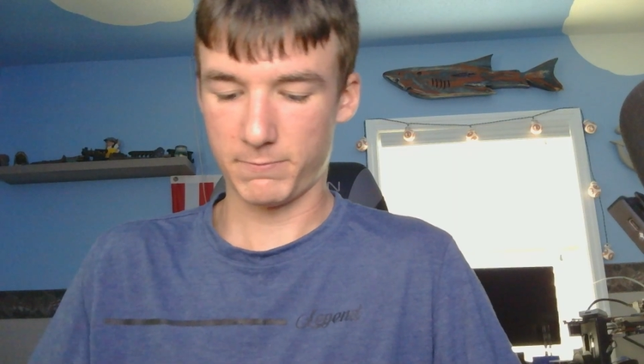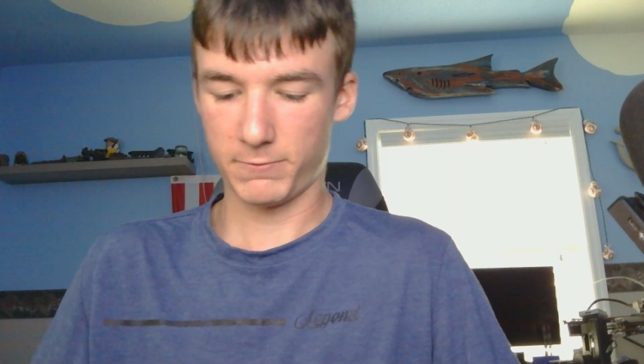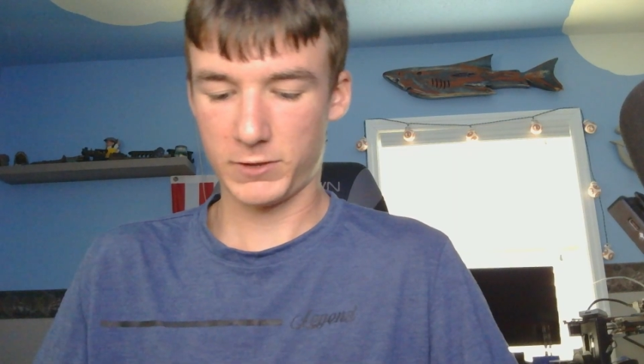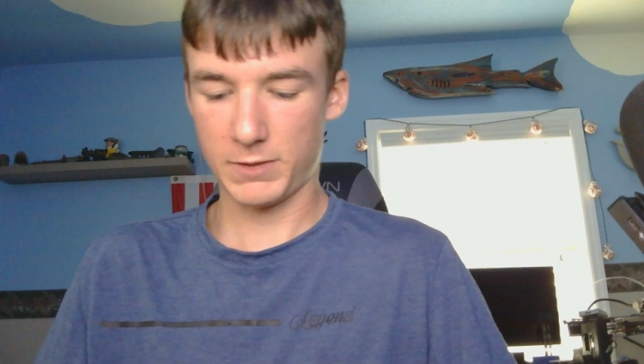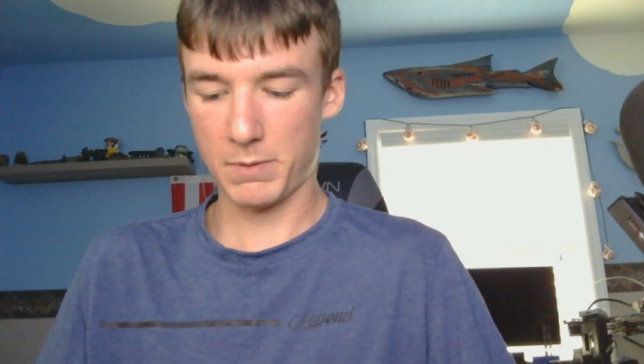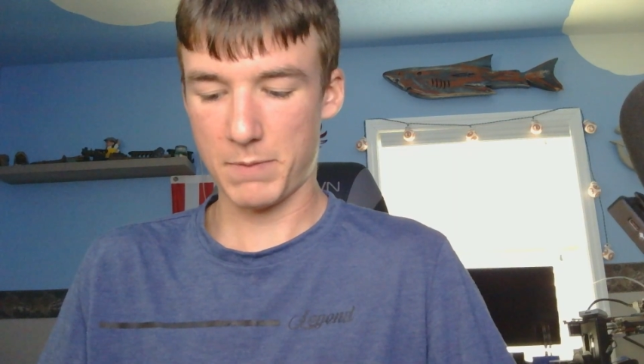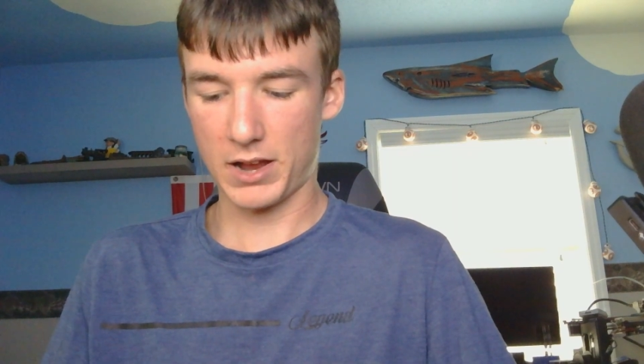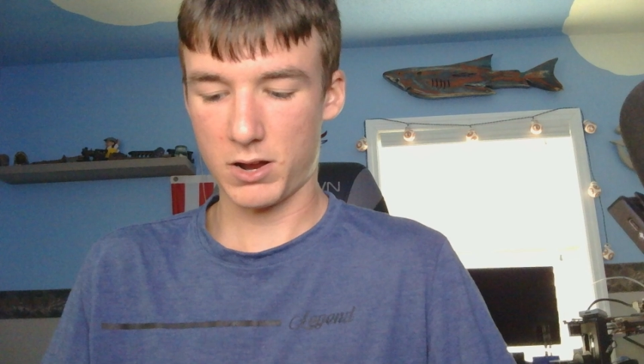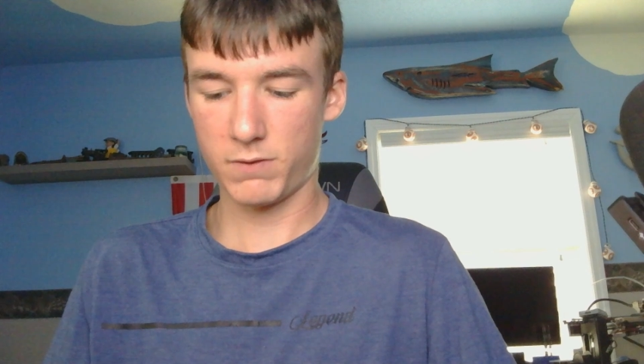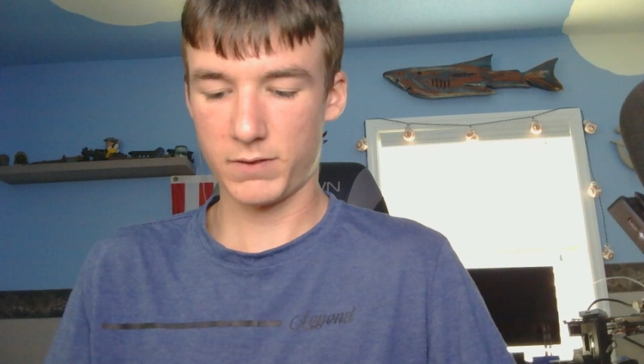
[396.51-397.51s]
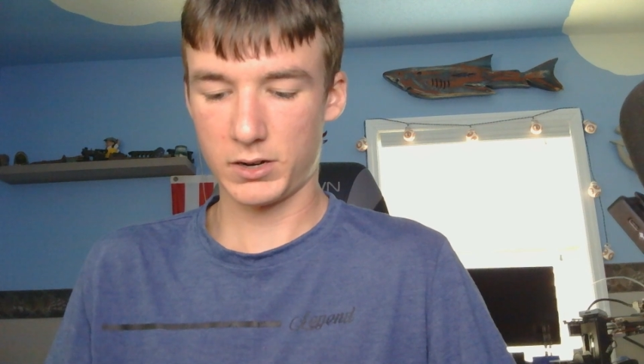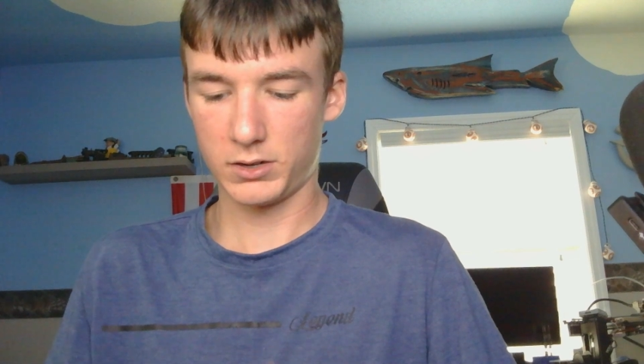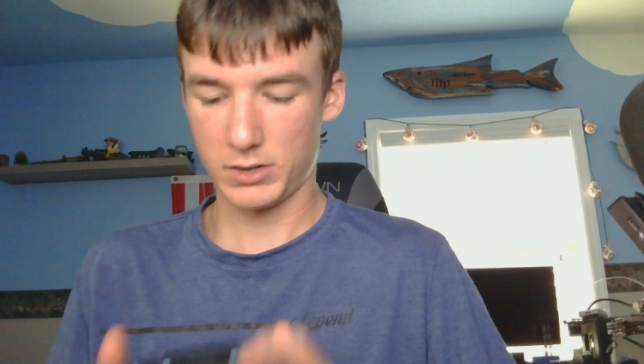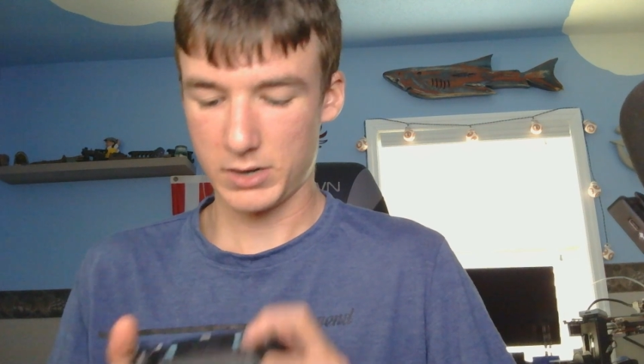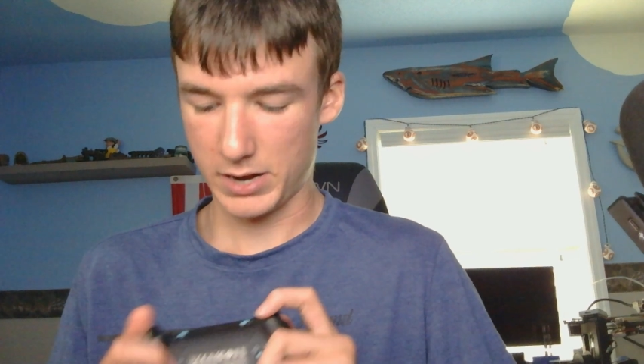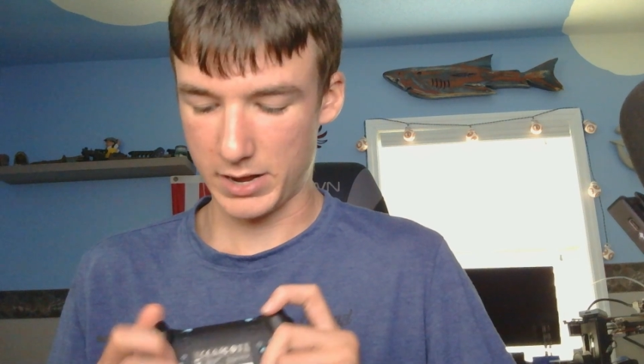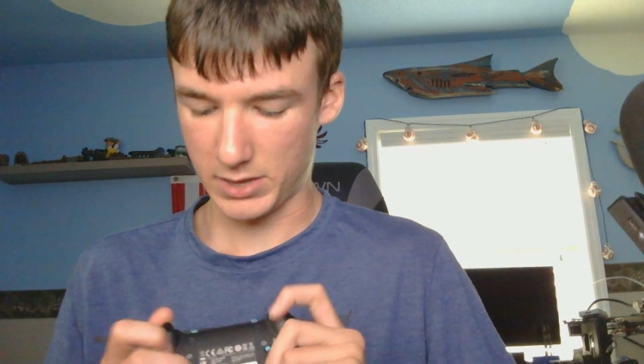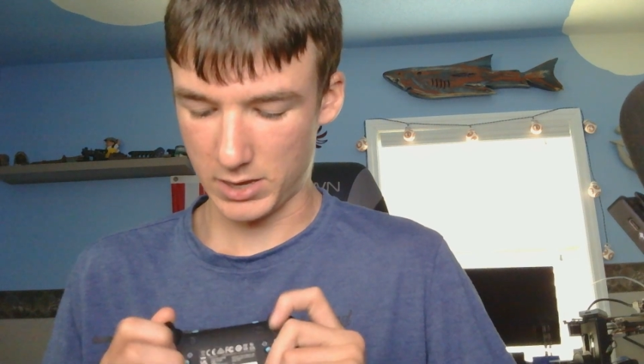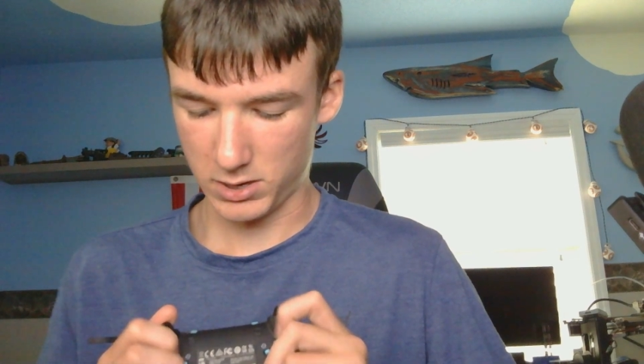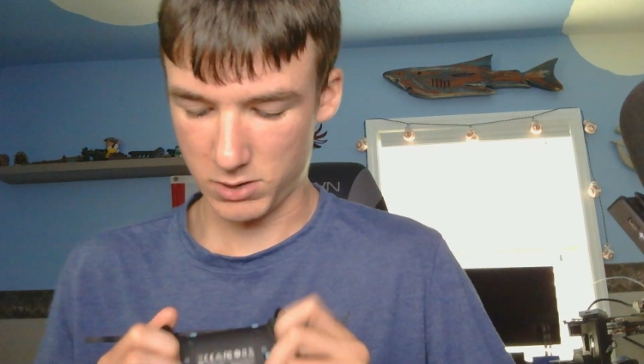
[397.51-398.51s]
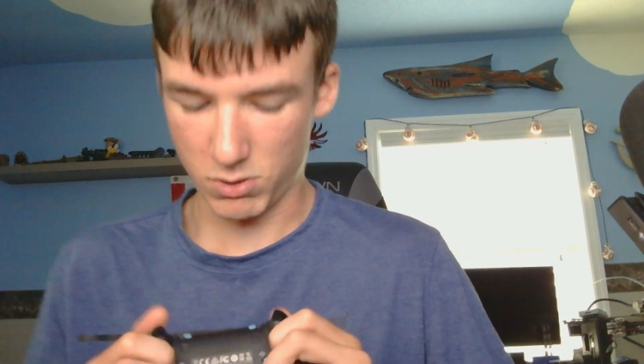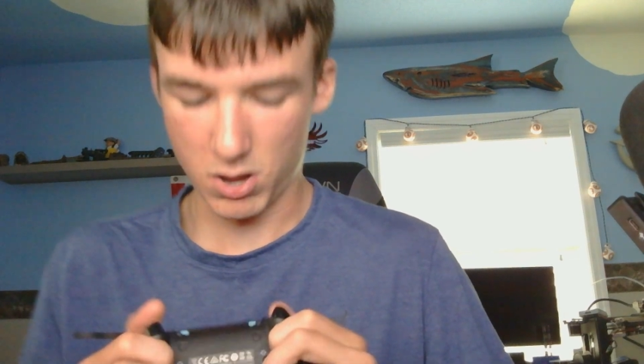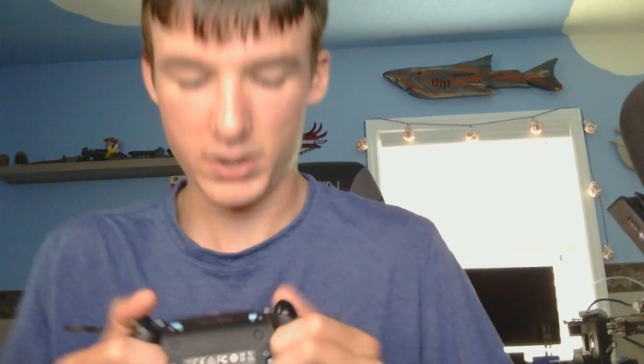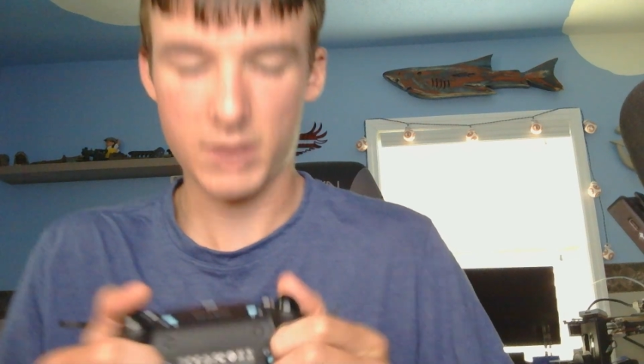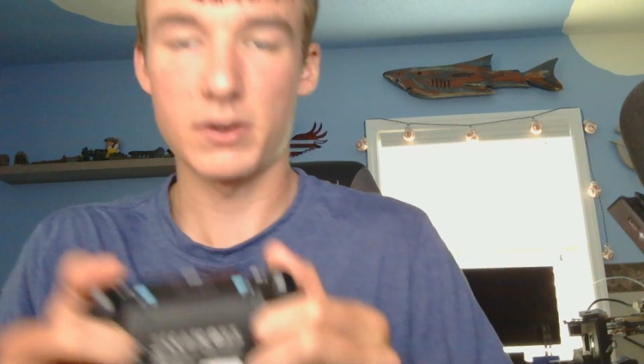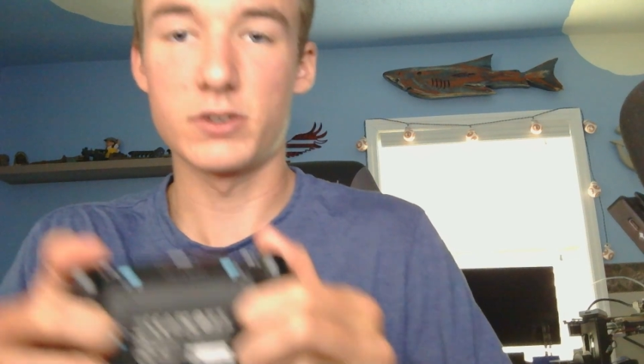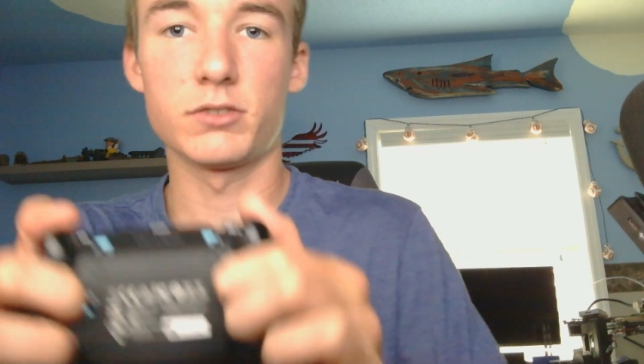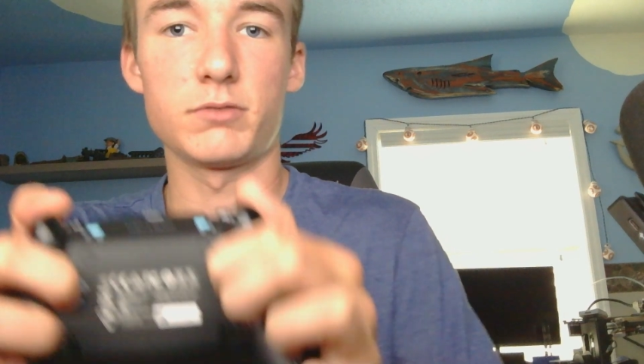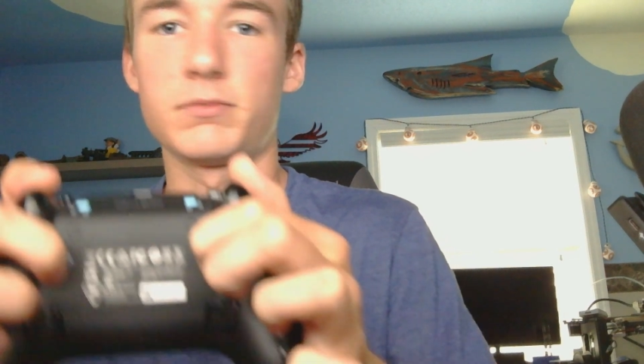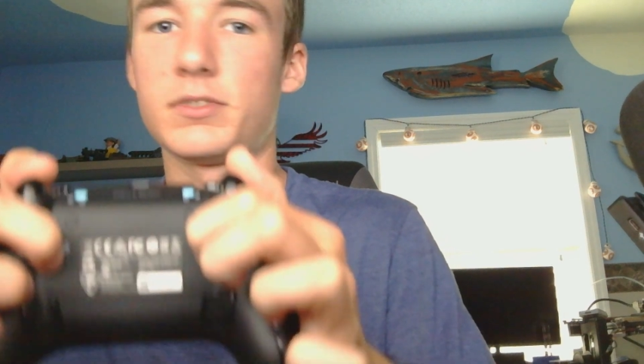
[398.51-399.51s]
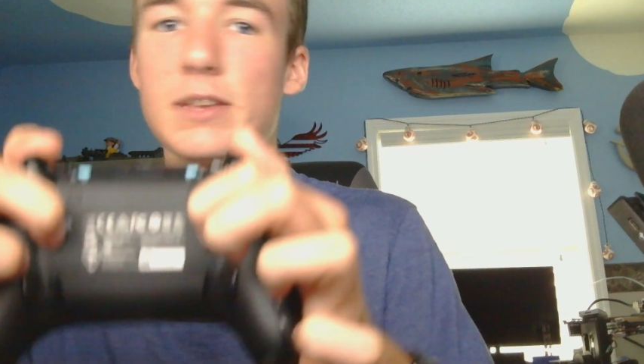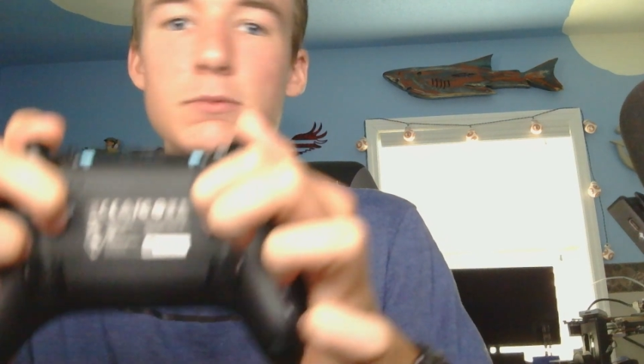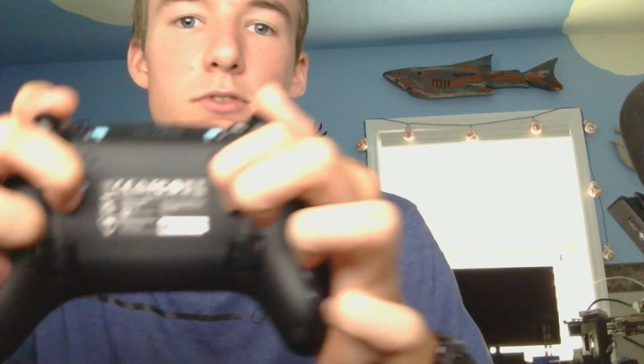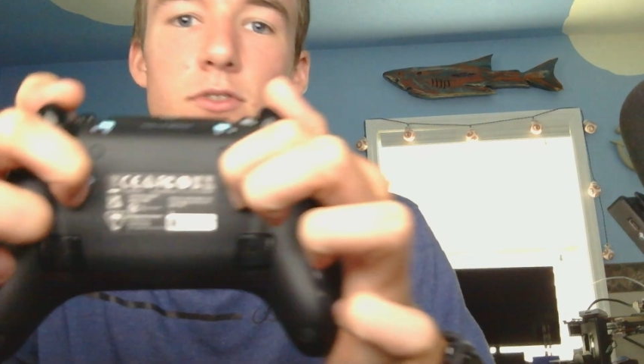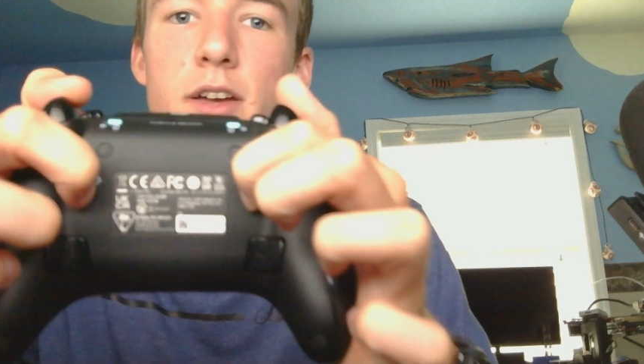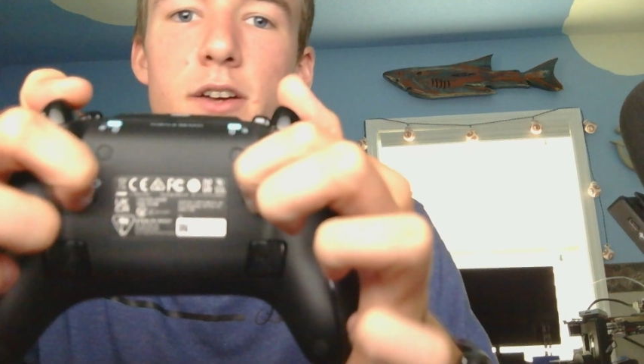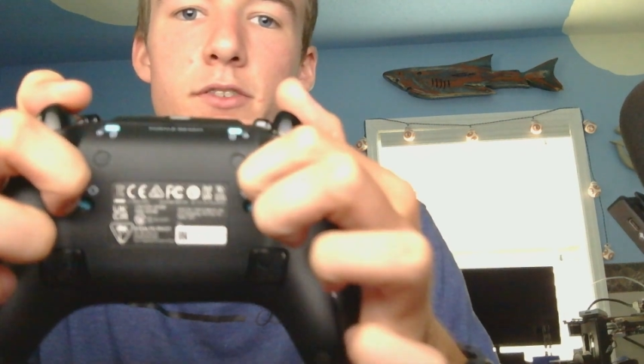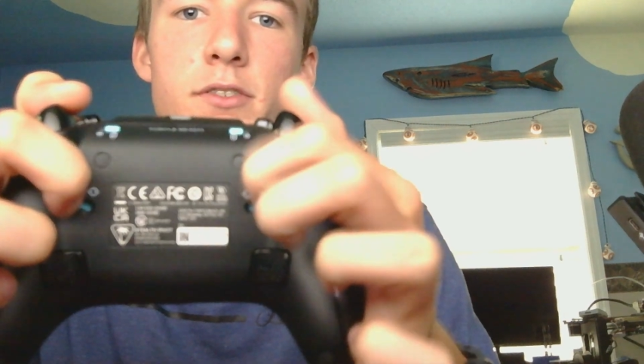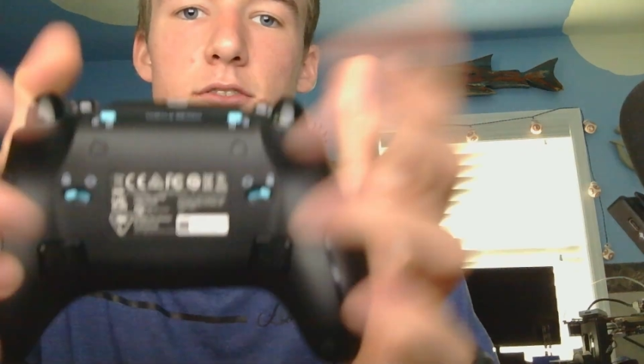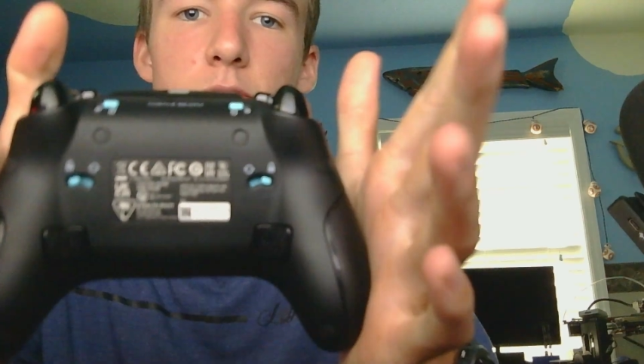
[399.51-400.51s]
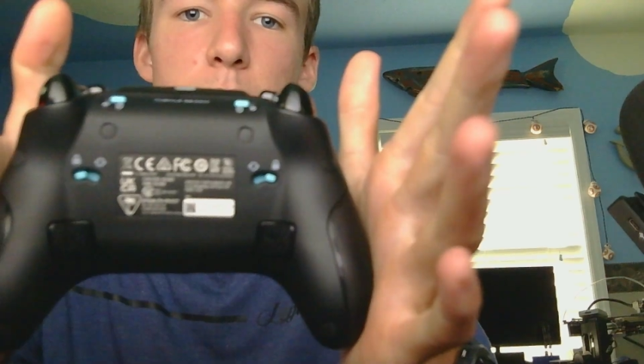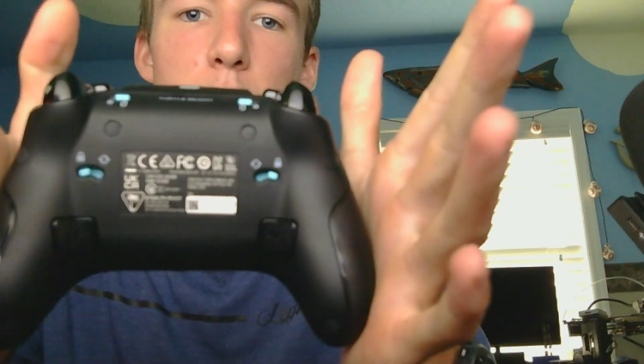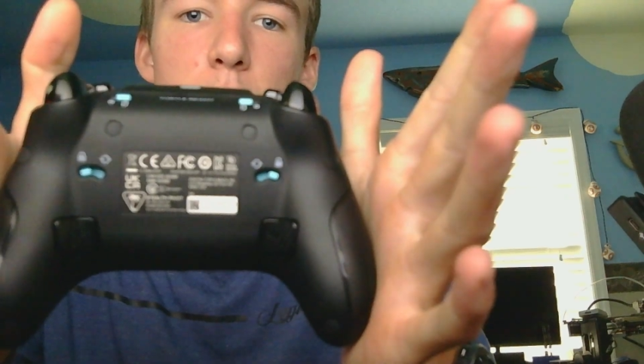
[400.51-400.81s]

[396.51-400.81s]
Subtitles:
Flip it back over, and then you lock it by just same two sliders. Boom,